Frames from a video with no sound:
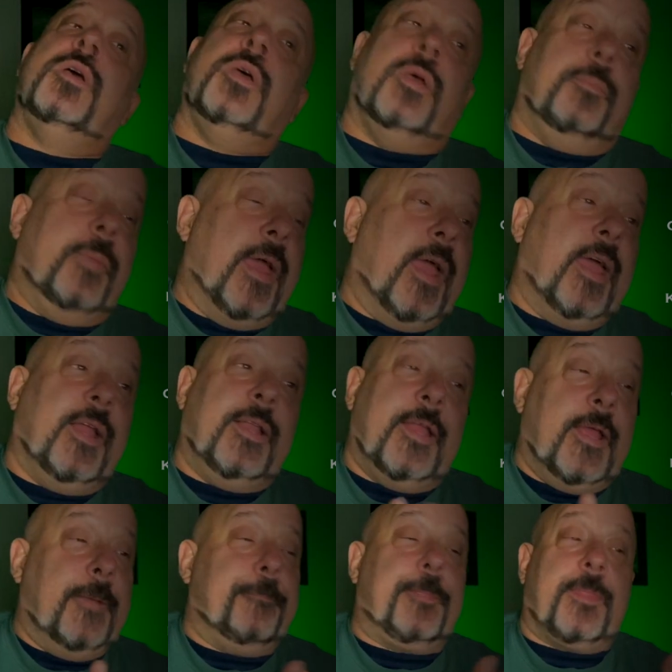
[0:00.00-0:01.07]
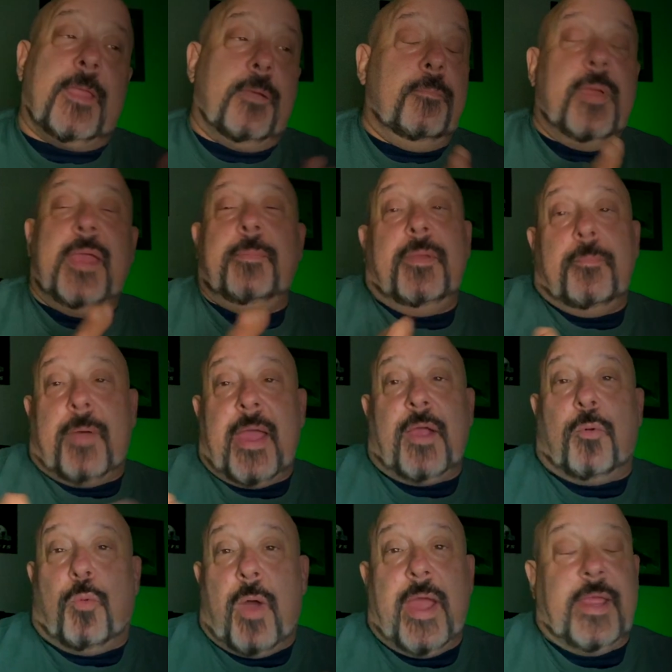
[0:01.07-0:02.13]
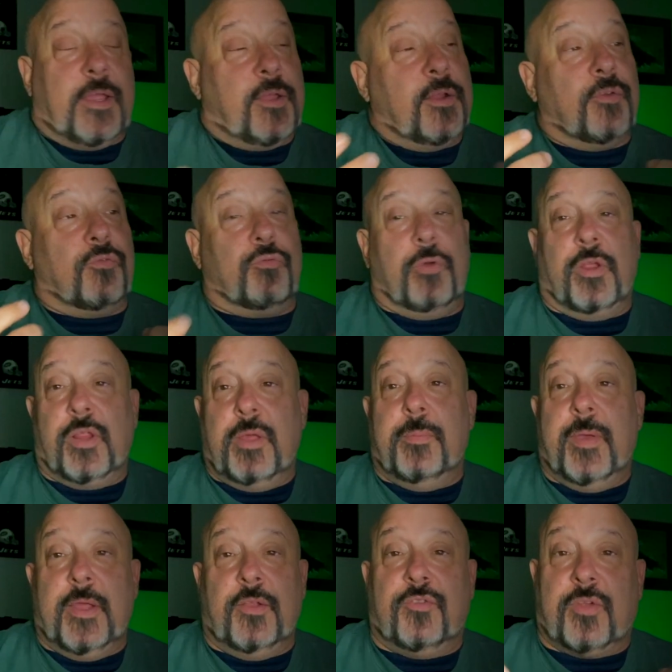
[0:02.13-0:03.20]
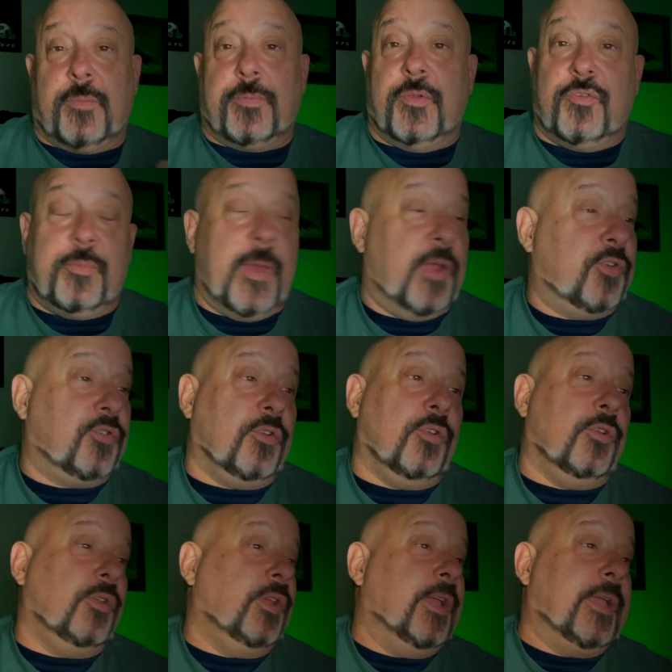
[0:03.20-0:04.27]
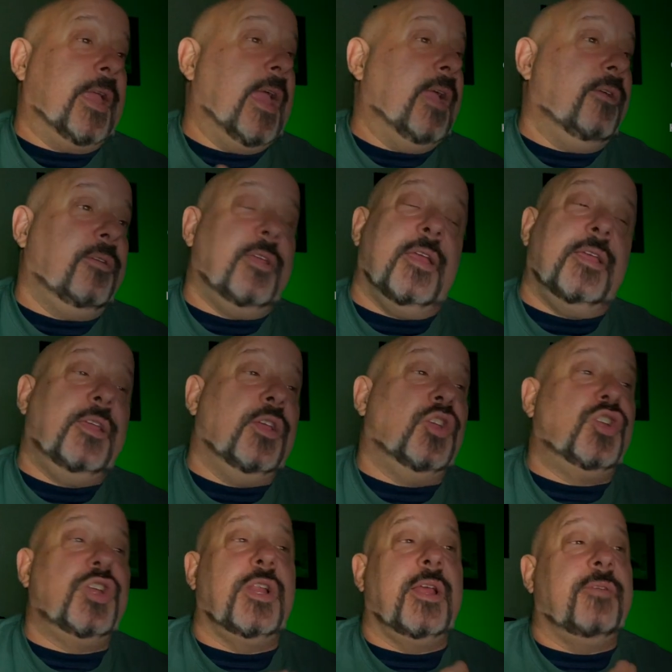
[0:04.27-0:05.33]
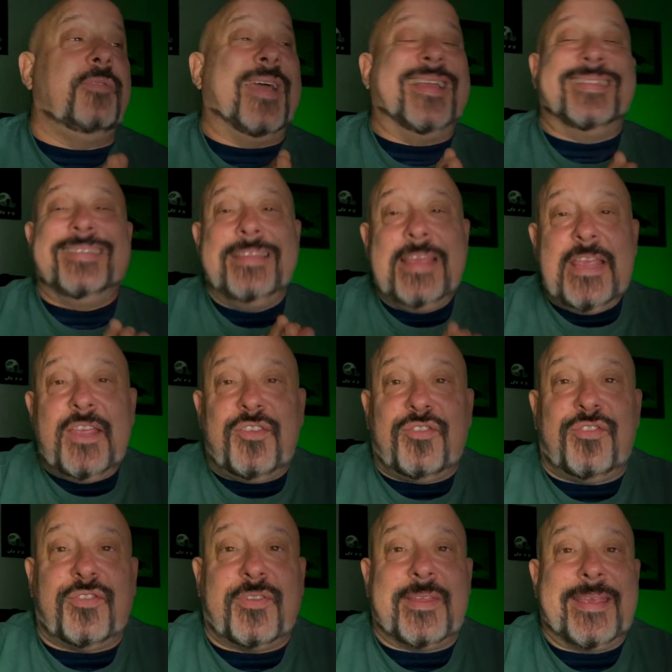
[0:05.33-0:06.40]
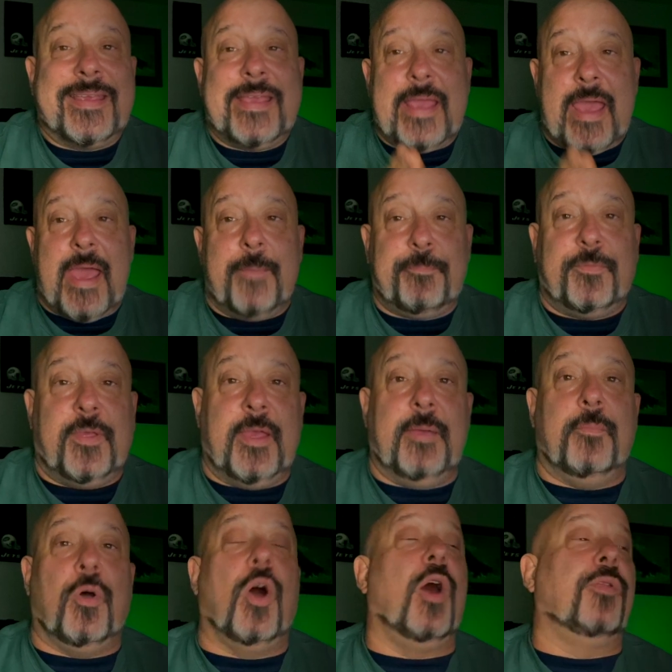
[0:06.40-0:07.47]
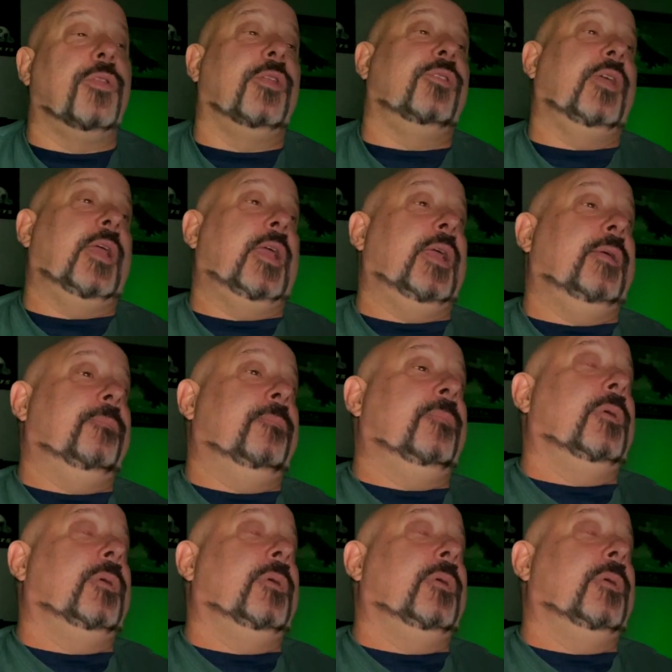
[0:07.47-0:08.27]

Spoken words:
man, maybe Mike White could have really been something special. You should have at least kept him on the team.